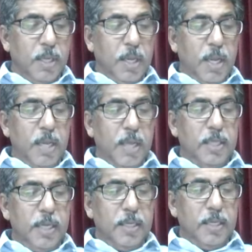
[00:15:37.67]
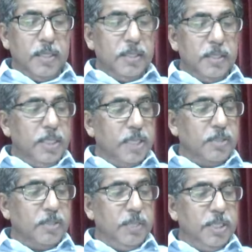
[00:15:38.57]
And then the
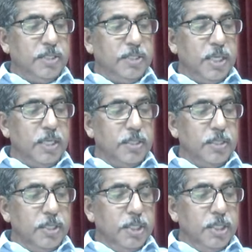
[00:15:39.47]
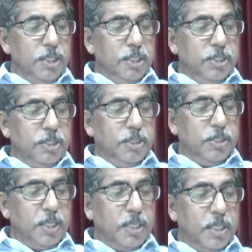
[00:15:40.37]
assembly in turn
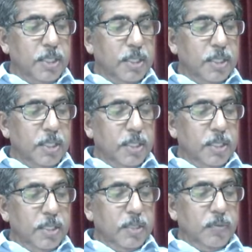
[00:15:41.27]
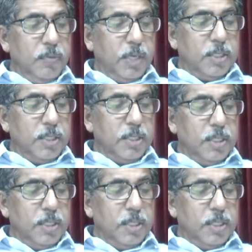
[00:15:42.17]
should what?